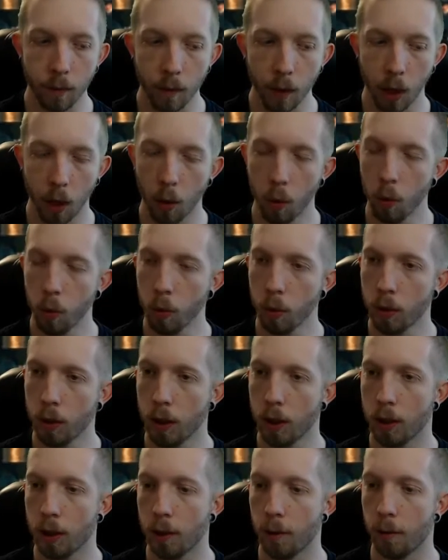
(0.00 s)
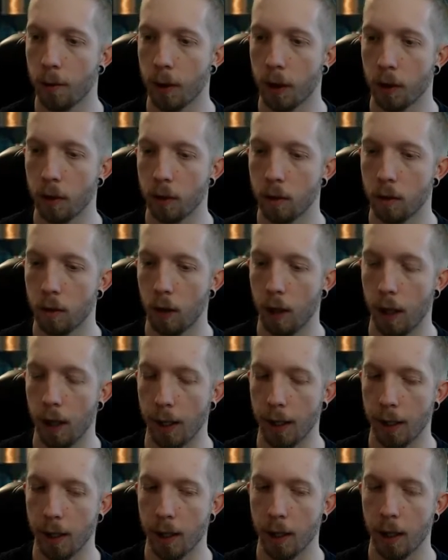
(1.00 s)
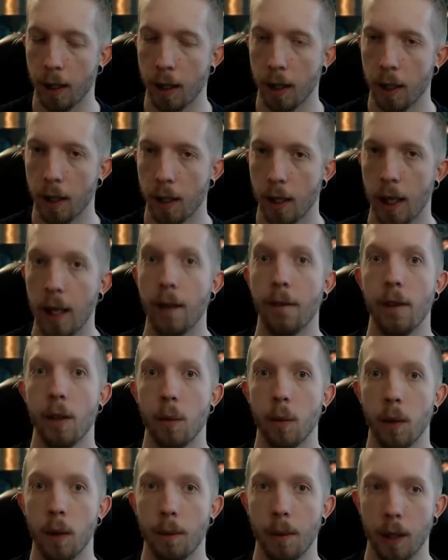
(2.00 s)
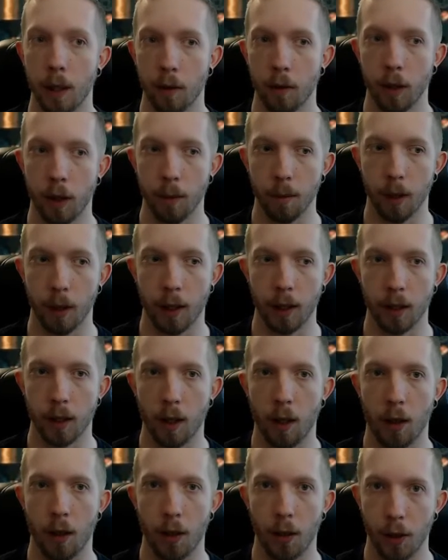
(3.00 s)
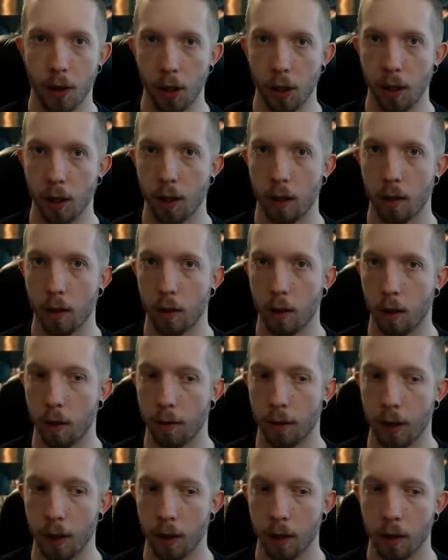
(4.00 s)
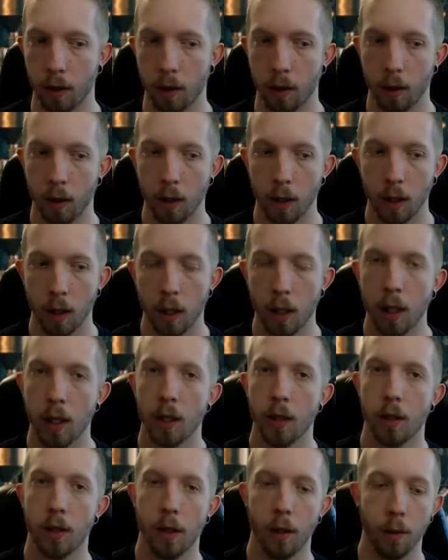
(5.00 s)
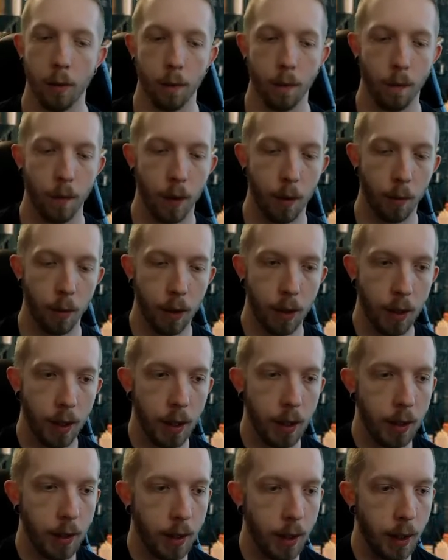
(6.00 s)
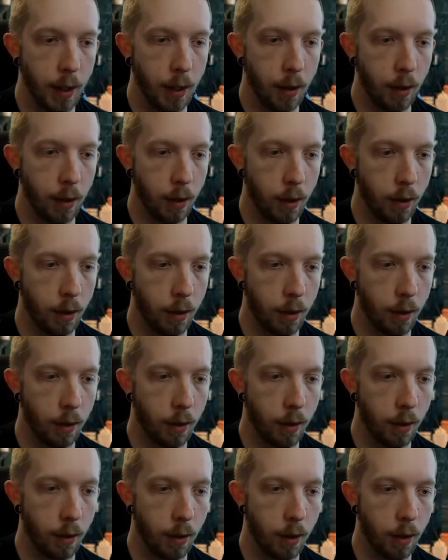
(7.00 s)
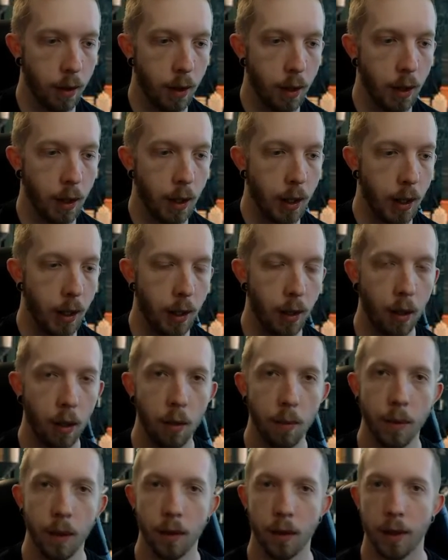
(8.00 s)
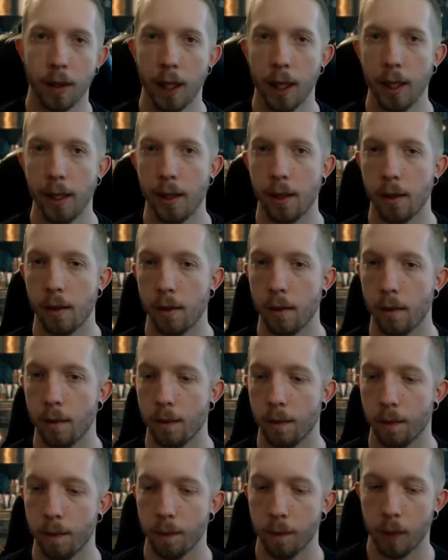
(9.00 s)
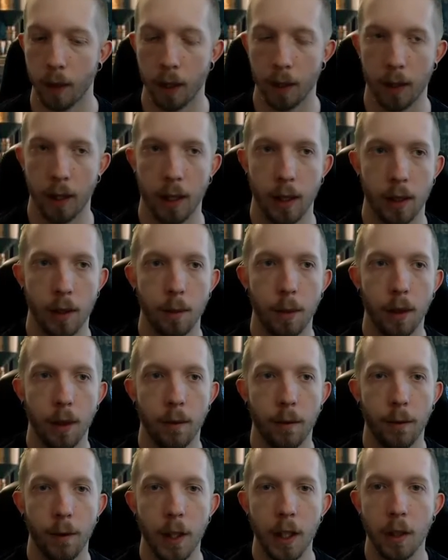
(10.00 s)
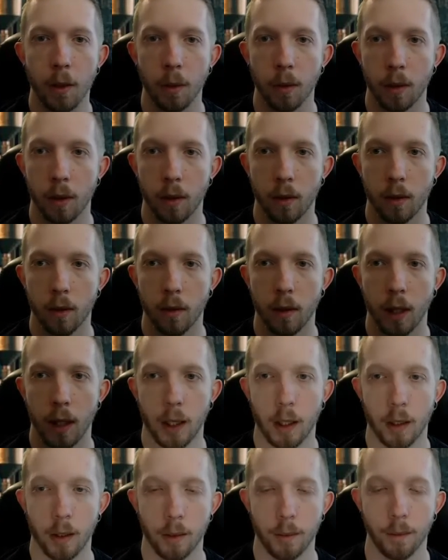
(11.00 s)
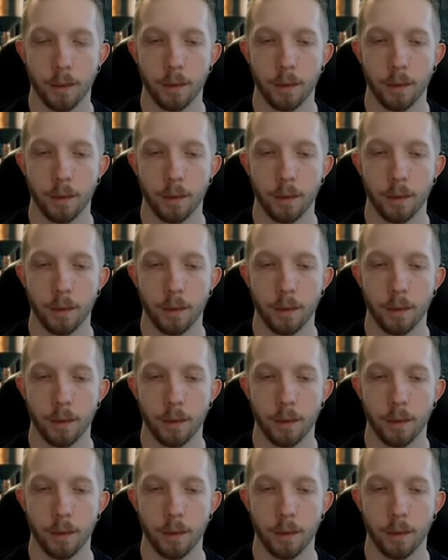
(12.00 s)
Or does it feel like heavy whipping cream, like it's a thick coffee? So with this, it it almost tastes not taste, but feels like a,